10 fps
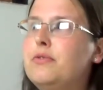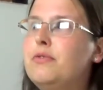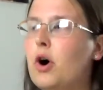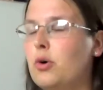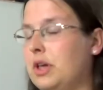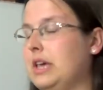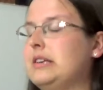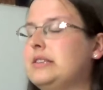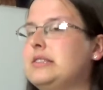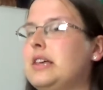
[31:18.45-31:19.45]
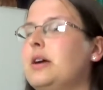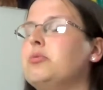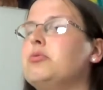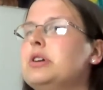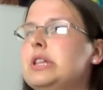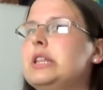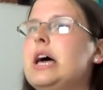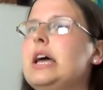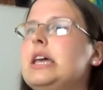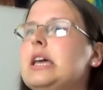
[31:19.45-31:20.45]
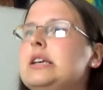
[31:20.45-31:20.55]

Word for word: focus that I really like